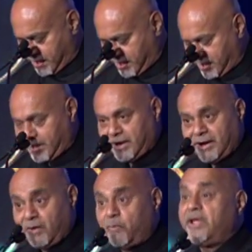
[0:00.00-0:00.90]
We
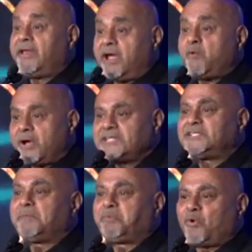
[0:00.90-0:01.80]
request the
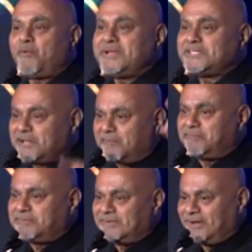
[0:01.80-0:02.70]
province of
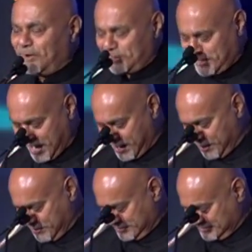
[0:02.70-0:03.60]
Ontario
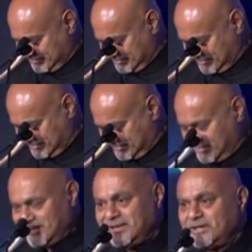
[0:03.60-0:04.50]
to
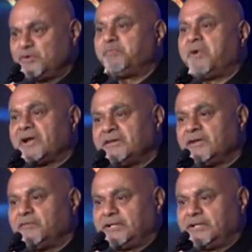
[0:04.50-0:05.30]
partner with us